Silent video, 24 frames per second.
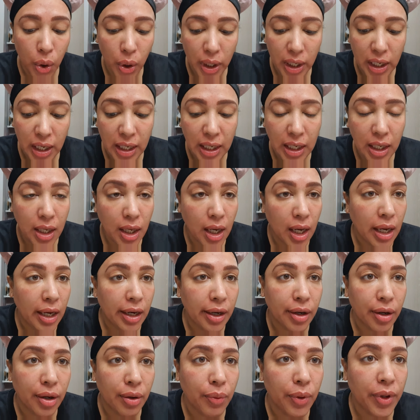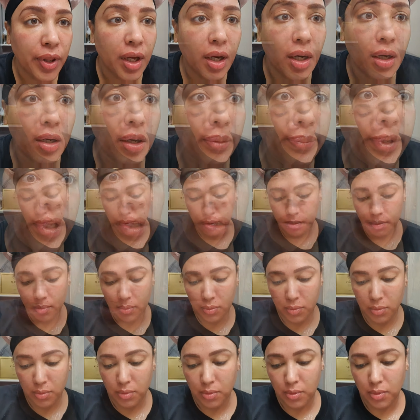any higher without a numbing cream.
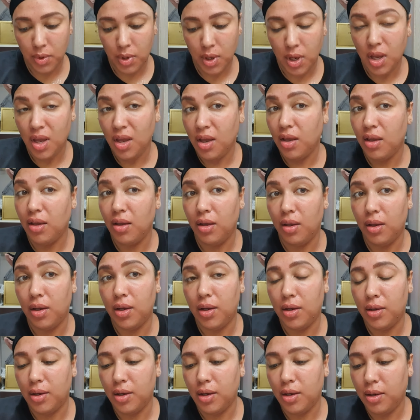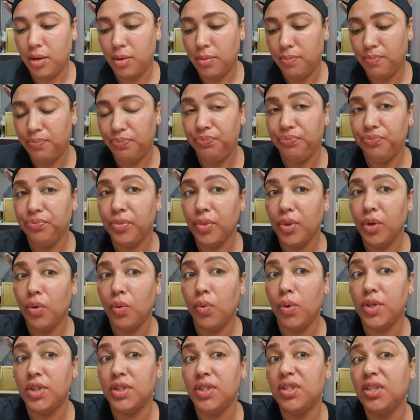Yeah,
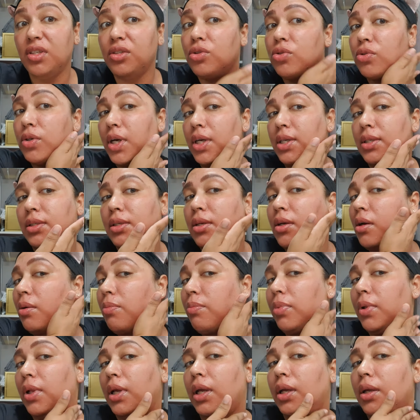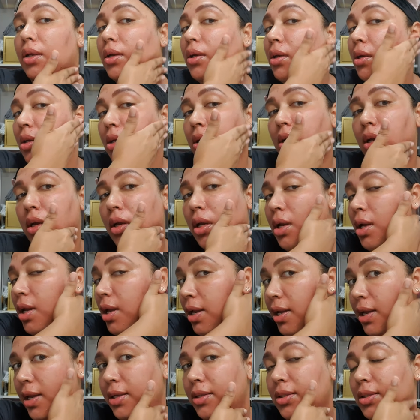once it dries up, like,
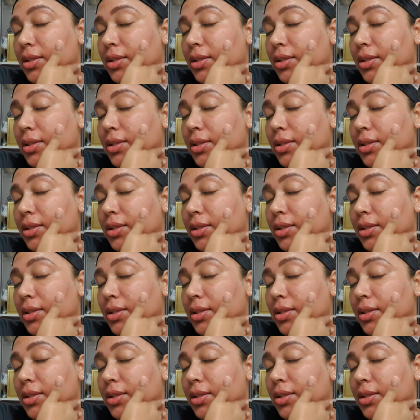it's